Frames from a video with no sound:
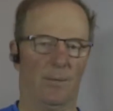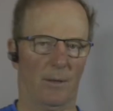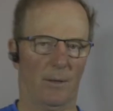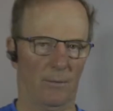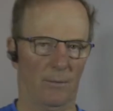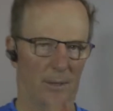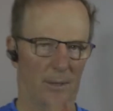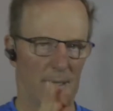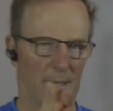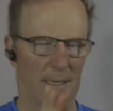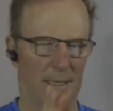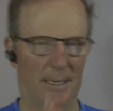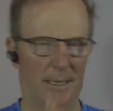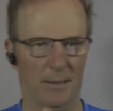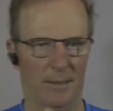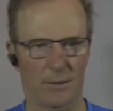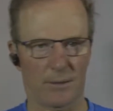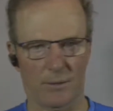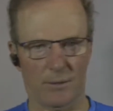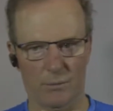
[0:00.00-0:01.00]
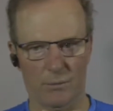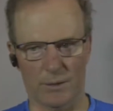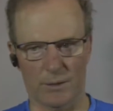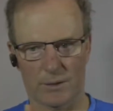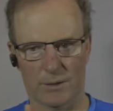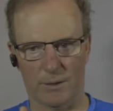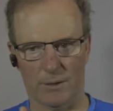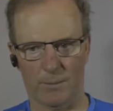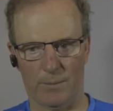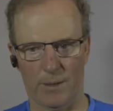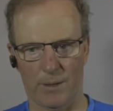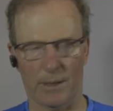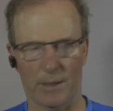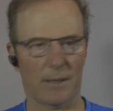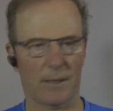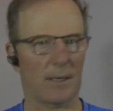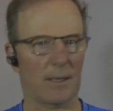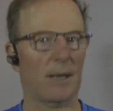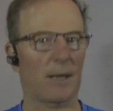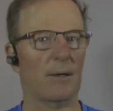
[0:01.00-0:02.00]
I want to end with something
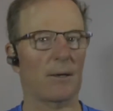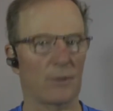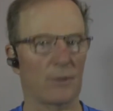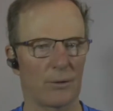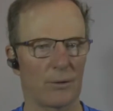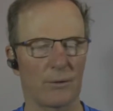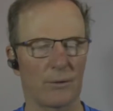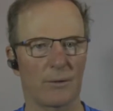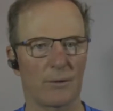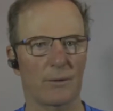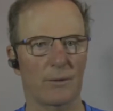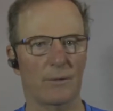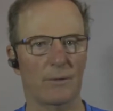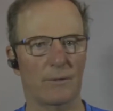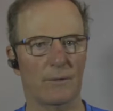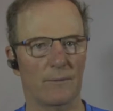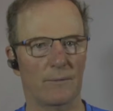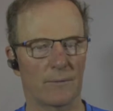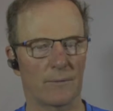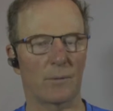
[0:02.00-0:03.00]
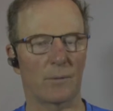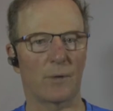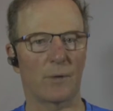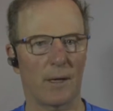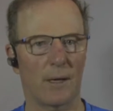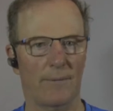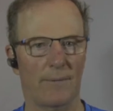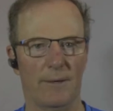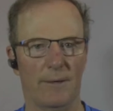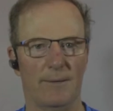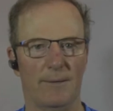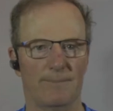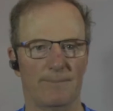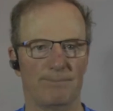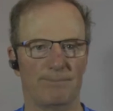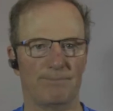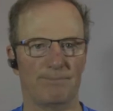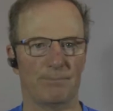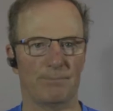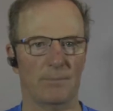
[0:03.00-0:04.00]
that I learned from Ravi
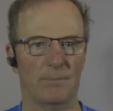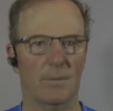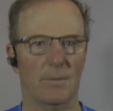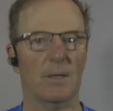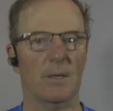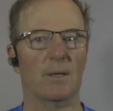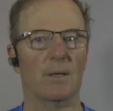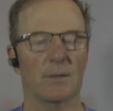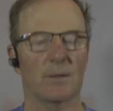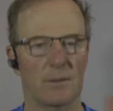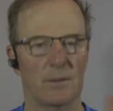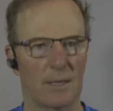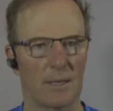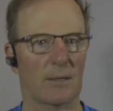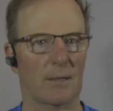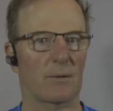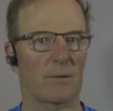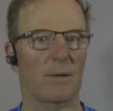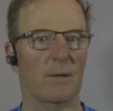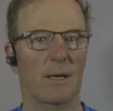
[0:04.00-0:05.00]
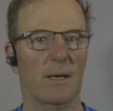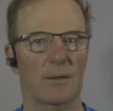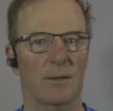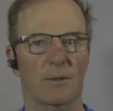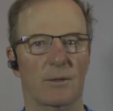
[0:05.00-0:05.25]
Zacharias.